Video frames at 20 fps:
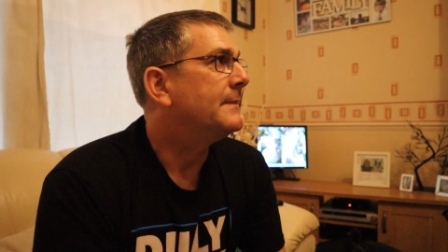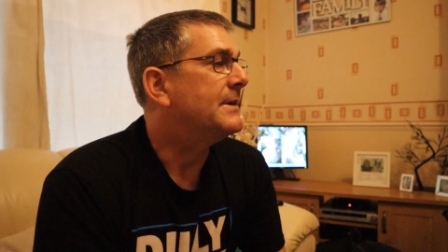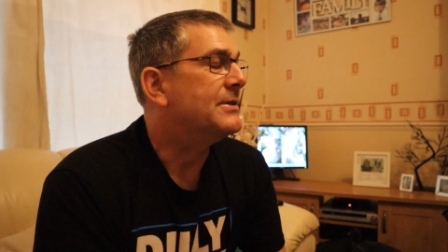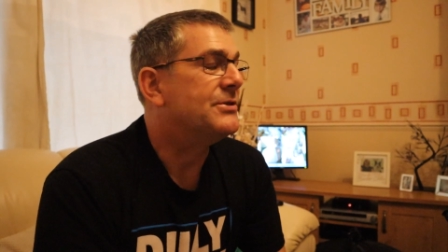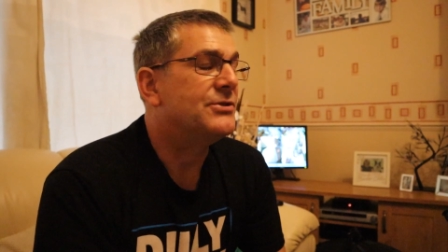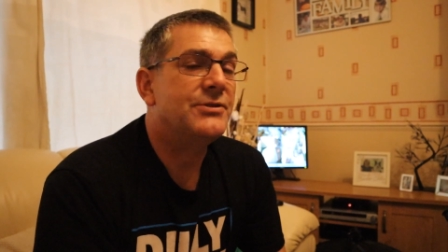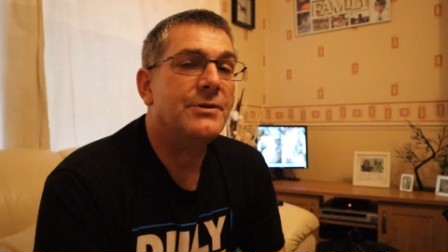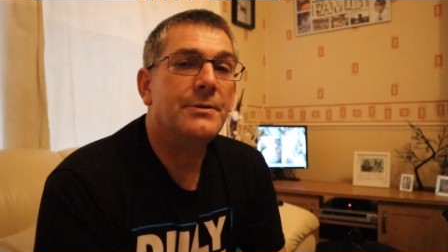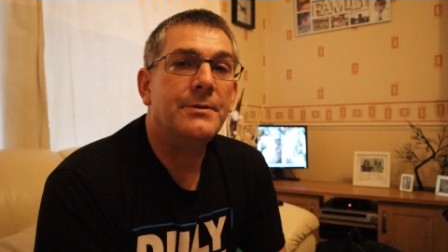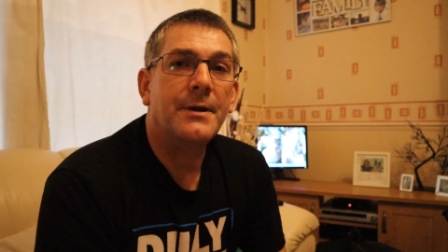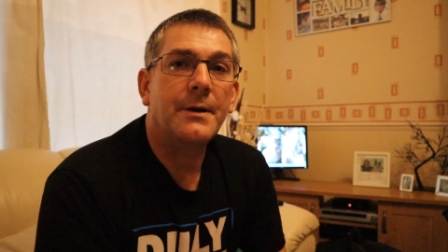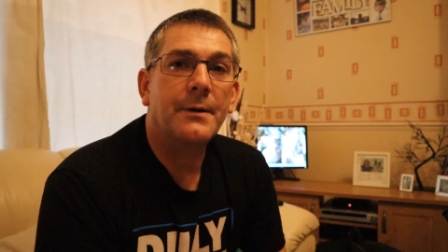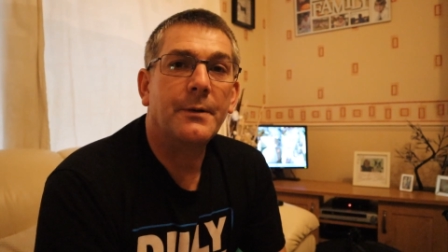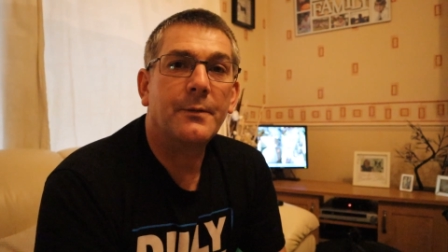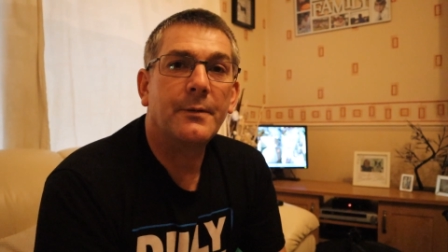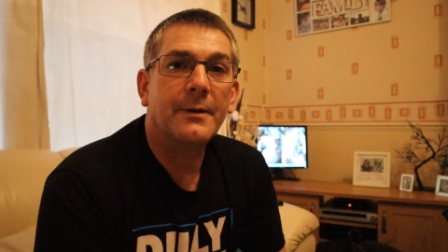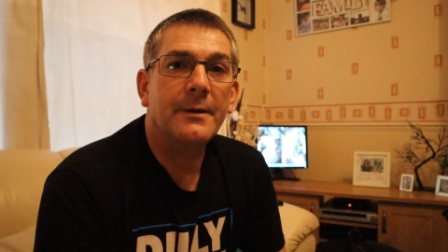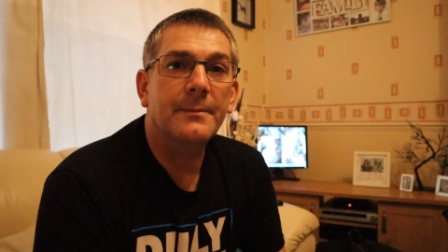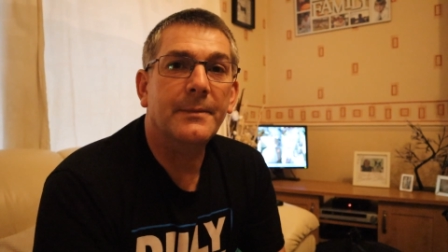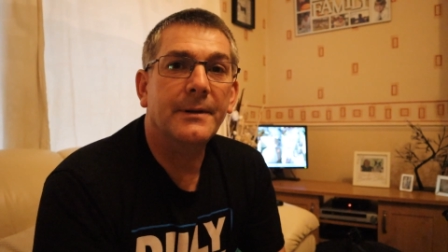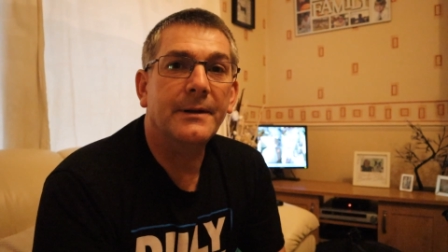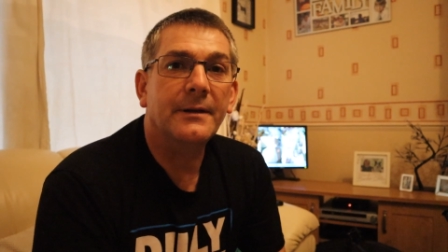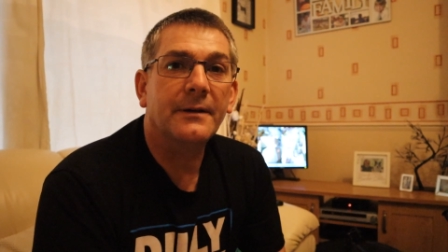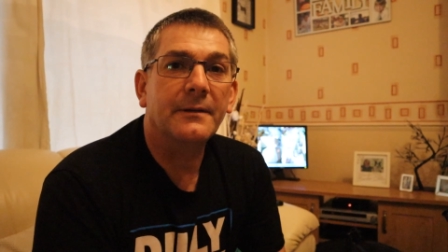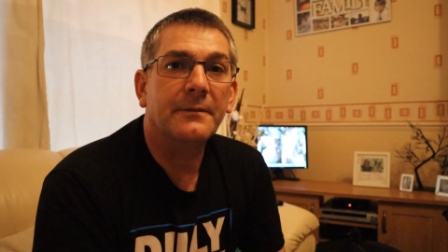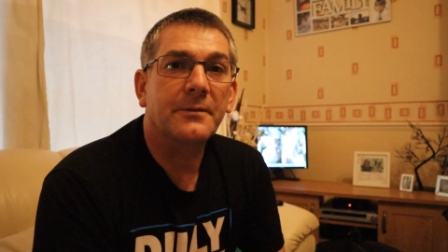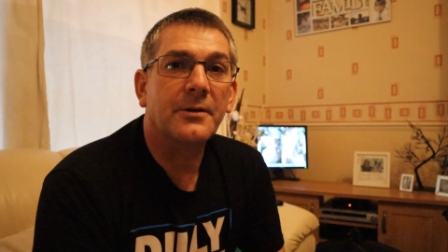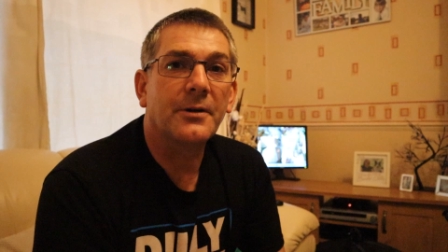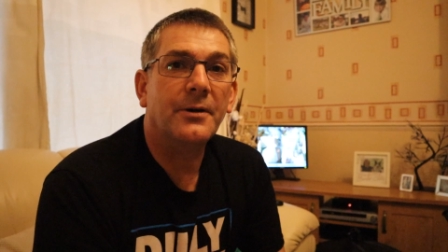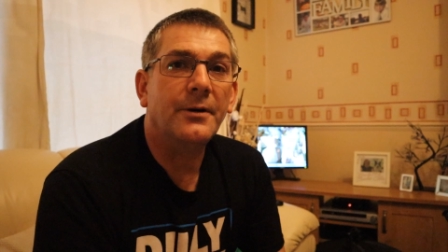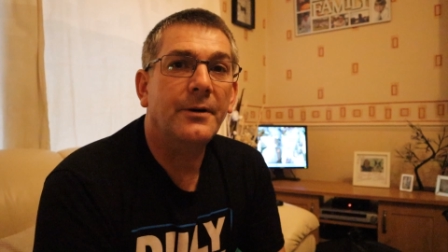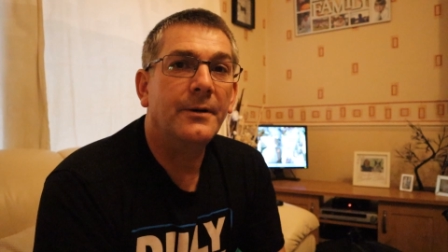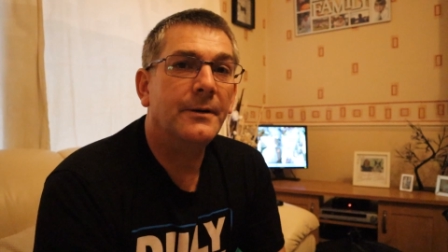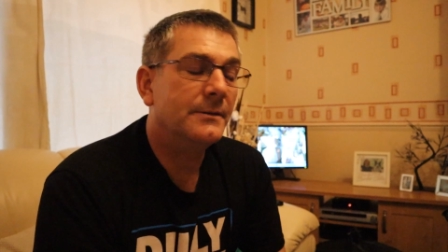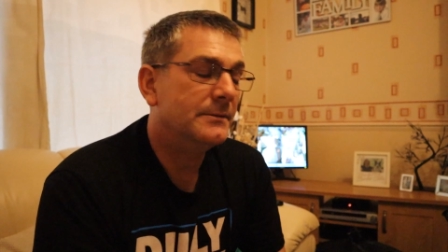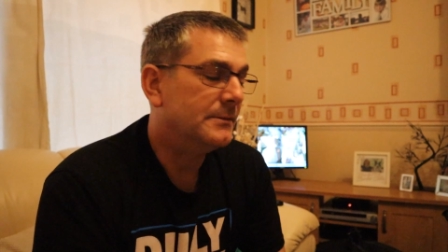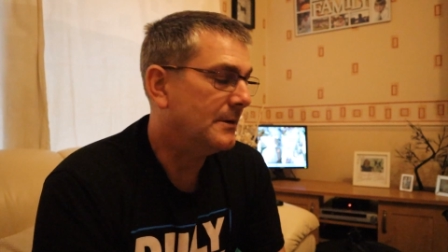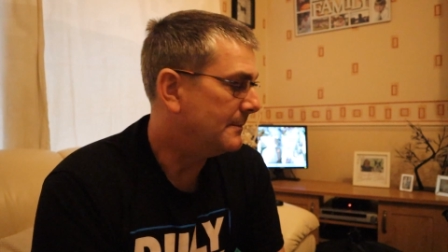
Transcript: this studio equipment that I've got.